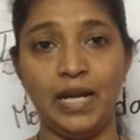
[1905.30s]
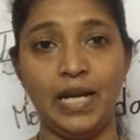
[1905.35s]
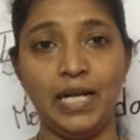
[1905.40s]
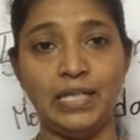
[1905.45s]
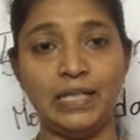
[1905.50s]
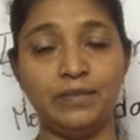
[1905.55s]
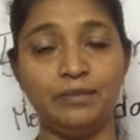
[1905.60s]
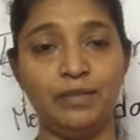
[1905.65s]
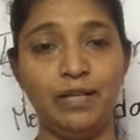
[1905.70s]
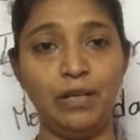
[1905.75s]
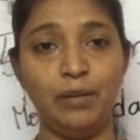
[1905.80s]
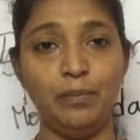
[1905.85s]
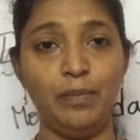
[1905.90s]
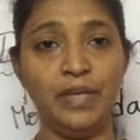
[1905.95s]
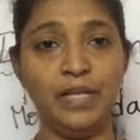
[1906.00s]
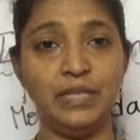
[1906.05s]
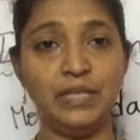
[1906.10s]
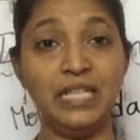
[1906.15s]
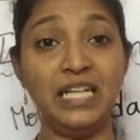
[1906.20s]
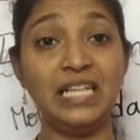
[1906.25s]
it will
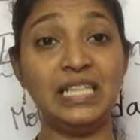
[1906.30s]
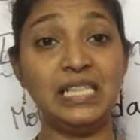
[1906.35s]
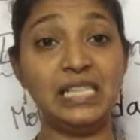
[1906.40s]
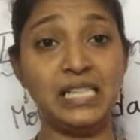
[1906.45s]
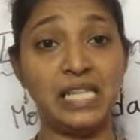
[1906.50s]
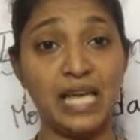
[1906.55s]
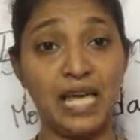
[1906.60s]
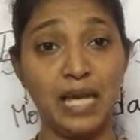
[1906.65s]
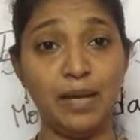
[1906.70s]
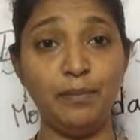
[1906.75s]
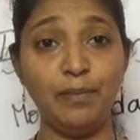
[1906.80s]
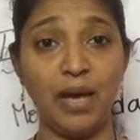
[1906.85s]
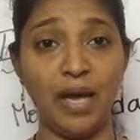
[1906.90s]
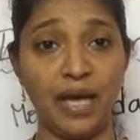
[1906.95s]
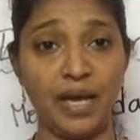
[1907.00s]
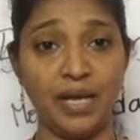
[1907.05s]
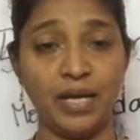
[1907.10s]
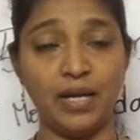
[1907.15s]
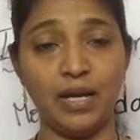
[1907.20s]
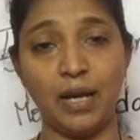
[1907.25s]
be the same,
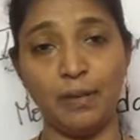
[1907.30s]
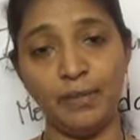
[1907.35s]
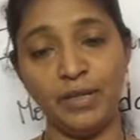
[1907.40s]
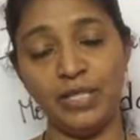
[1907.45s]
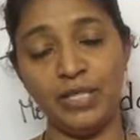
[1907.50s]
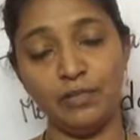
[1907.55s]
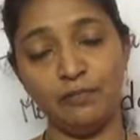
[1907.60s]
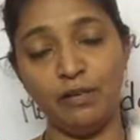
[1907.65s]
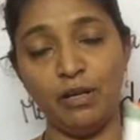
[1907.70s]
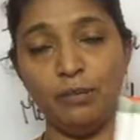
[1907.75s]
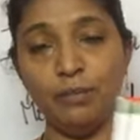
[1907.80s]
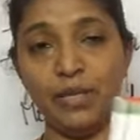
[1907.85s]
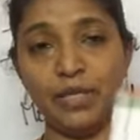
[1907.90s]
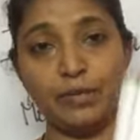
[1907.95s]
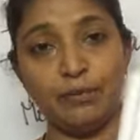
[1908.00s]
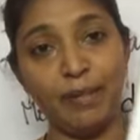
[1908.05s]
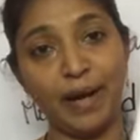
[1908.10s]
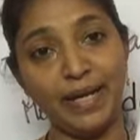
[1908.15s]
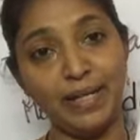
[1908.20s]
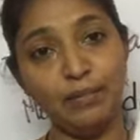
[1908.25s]
I mean
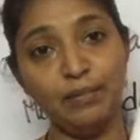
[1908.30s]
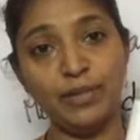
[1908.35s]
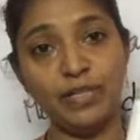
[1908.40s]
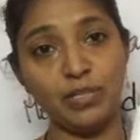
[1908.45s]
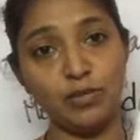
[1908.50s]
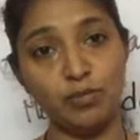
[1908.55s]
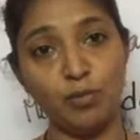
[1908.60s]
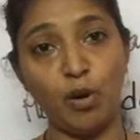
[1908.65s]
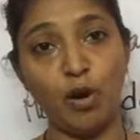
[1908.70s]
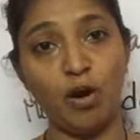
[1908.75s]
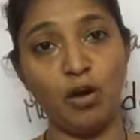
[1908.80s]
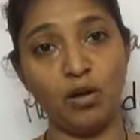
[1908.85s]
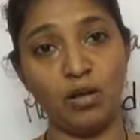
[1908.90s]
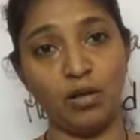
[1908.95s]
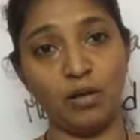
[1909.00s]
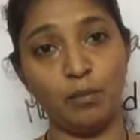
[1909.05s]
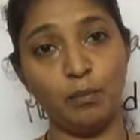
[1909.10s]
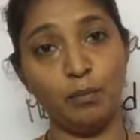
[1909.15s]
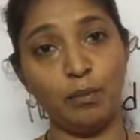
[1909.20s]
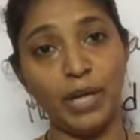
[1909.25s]
it might be small,
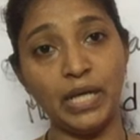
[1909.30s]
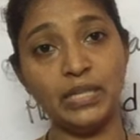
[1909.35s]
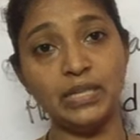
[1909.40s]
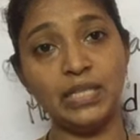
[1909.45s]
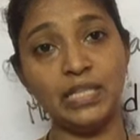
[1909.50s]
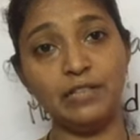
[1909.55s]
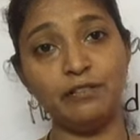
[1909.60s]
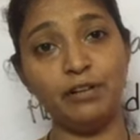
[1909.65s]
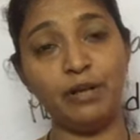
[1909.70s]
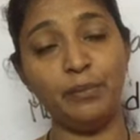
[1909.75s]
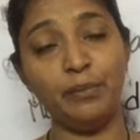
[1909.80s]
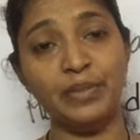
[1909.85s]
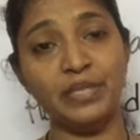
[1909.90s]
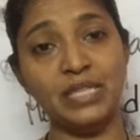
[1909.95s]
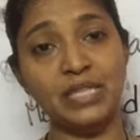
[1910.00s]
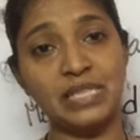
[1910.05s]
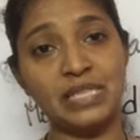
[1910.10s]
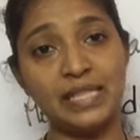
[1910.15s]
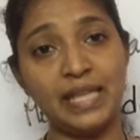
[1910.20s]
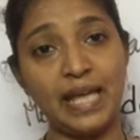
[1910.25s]
but it will be
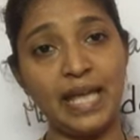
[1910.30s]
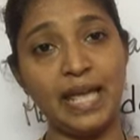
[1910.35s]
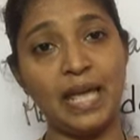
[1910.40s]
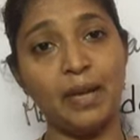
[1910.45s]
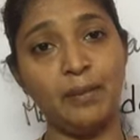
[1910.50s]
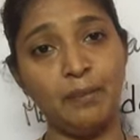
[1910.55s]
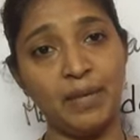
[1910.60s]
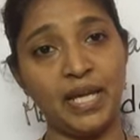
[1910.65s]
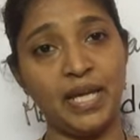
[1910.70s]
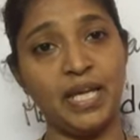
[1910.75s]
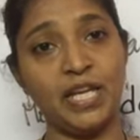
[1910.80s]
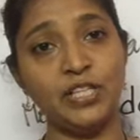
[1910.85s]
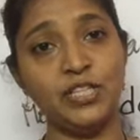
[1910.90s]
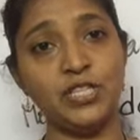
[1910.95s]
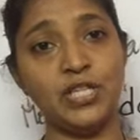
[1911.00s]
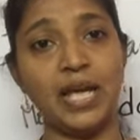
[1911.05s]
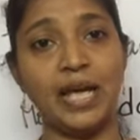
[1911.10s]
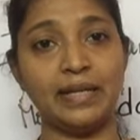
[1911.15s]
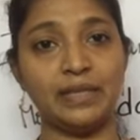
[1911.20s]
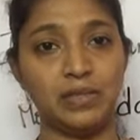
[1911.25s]
the same age
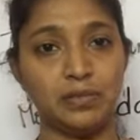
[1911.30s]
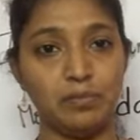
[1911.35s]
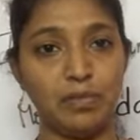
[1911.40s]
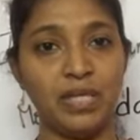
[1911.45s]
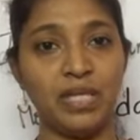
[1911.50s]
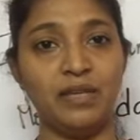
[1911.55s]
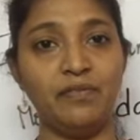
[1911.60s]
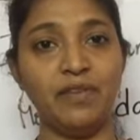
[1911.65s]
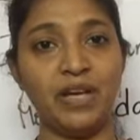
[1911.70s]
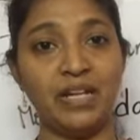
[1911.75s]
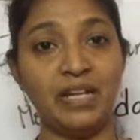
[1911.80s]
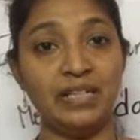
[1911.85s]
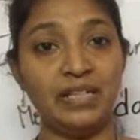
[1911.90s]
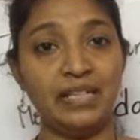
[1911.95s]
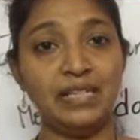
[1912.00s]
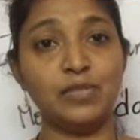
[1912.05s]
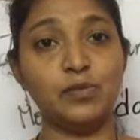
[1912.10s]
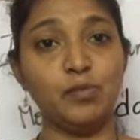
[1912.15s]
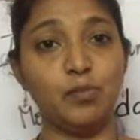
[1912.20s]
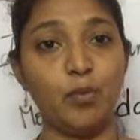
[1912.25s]
as me when it
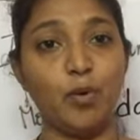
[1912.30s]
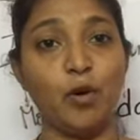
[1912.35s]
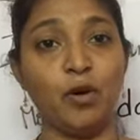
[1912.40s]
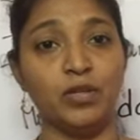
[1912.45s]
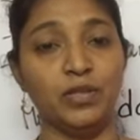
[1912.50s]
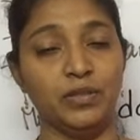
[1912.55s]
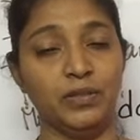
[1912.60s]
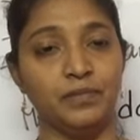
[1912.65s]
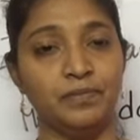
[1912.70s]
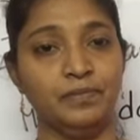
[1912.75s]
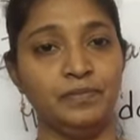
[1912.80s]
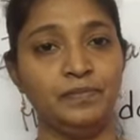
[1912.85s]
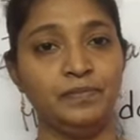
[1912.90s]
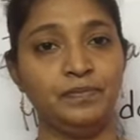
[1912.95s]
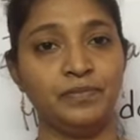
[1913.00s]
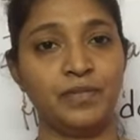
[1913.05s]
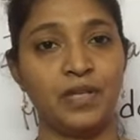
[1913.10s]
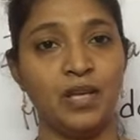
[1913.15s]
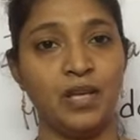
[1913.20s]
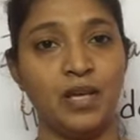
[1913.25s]
is born,
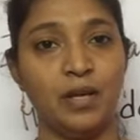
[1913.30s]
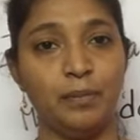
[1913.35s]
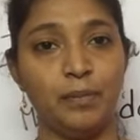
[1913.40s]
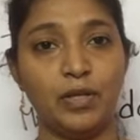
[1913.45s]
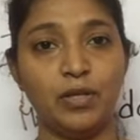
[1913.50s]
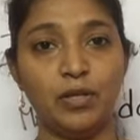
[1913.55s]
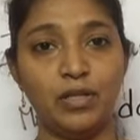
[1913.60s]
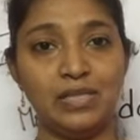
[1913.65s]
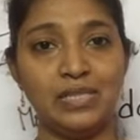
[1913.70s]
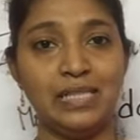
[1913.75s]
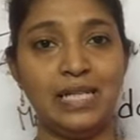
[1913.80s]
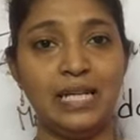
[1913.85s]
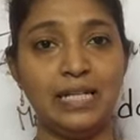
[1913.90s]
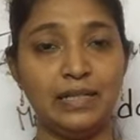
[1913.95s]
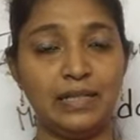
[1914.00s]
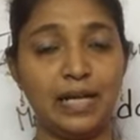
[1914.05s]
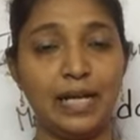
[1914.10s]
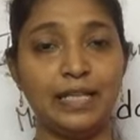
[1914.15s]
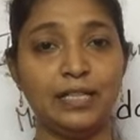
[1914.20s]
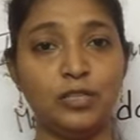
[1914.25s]
because they are
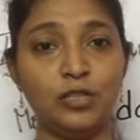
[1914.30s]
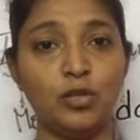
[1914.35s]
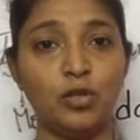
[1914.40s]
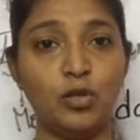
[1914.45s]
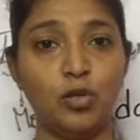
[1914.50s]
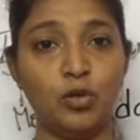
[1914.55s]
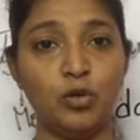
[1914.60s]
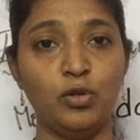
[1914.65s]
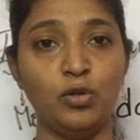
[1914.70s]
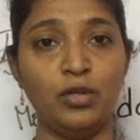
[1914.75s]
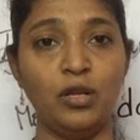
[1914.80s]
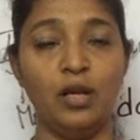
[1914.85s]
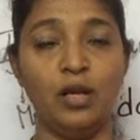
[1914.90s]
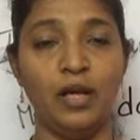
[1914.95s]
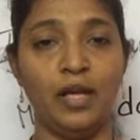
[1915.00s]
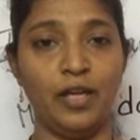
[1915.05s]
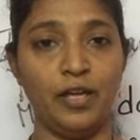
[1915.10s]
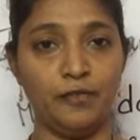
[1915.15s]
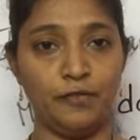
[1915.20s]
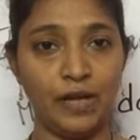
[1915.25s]
trying to clone.
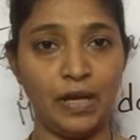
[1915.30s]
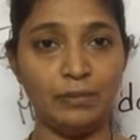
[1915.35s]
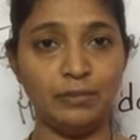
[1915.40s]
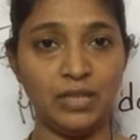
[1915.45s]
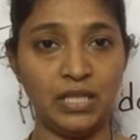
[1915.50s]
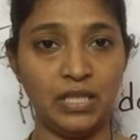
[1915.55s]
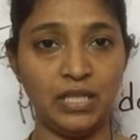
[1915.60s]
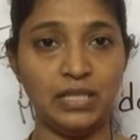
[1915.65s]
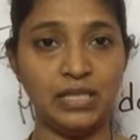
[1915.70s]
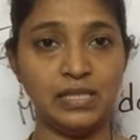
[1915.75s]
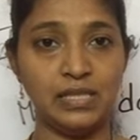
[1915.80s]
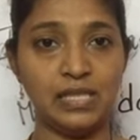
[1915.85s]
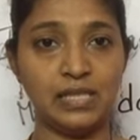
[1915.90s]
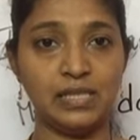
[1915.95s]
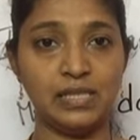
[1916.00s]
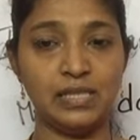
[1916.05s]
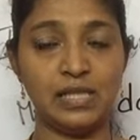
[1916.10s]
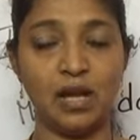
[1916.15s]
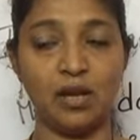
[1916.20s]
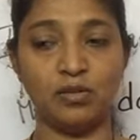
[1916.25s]
If I am
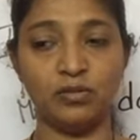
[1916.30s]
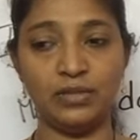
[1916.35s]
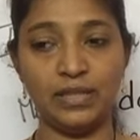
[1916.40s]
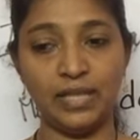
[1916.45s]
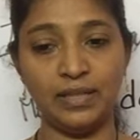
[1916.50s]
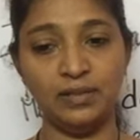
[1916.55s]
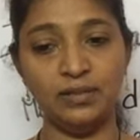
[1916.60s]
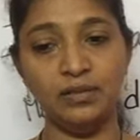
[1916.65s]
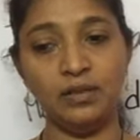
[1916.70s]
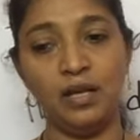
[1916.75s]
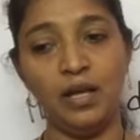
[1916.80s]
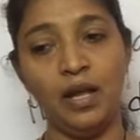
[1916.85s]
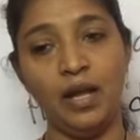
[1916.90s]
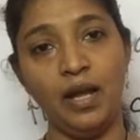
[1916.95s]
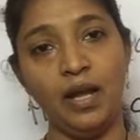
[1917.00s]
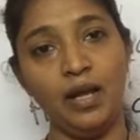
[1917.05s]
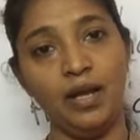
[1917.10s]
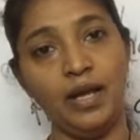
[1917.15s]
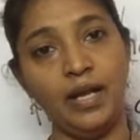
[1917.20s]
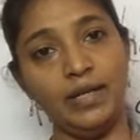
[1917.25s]
36 now, then
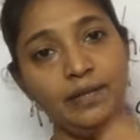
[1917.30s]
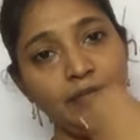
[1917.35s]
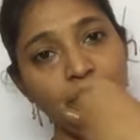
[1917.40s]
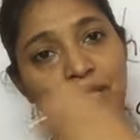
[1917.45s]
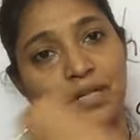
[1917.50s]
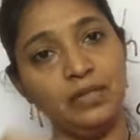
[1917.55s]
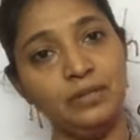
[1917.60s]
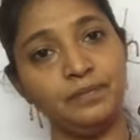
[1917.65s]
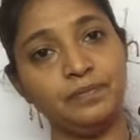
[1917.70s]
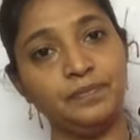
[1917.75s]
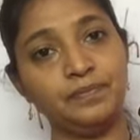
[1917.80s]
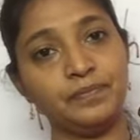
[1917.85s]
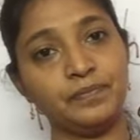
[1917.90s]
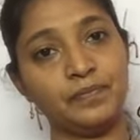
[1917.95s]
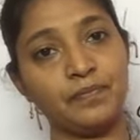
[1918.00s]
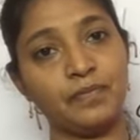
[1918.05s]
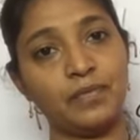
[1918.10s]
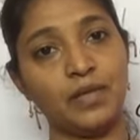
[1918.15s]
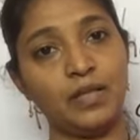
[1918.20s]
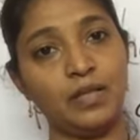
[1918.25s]
it will,
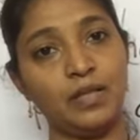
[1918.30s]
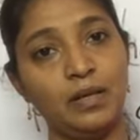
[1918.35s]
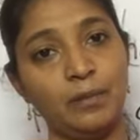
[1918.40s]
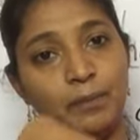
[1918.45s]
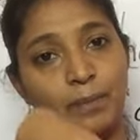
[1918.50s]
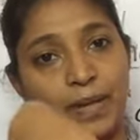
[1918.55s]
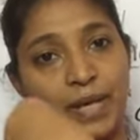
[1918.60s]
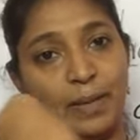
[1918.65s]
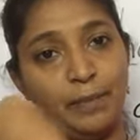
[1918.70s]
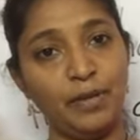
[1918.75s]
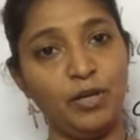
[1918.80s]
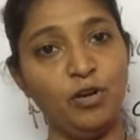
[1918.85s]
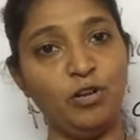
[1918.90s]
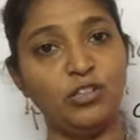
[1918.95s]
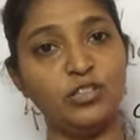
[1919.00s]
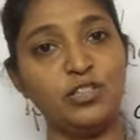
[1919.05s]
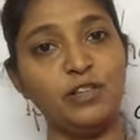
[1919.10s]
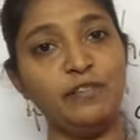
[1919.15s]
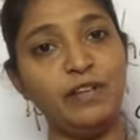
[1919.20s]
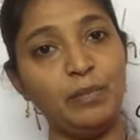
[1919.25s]
the baby
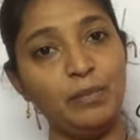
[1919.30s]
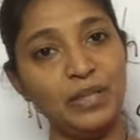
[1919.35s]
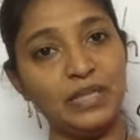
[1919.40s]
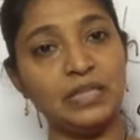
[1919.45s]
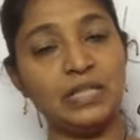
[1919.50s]
also will be